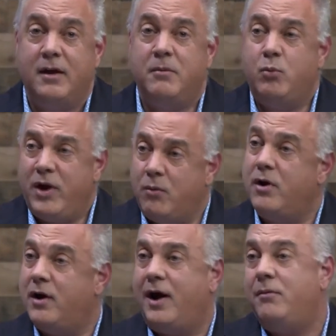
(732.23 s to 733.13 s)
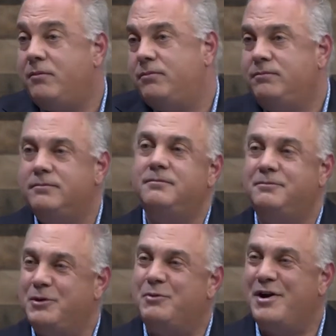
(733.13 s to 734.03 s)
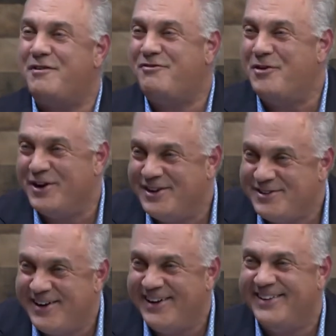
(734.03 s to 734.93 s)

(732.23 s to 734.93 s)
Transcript: I mean, we were in our 40s, right?